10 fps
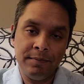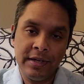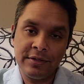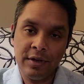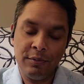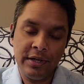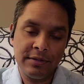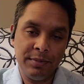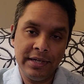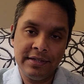As
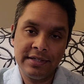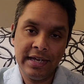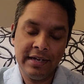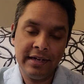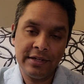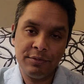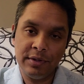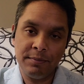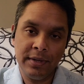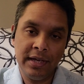always, please stay in touch
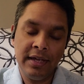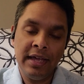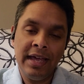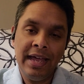with me.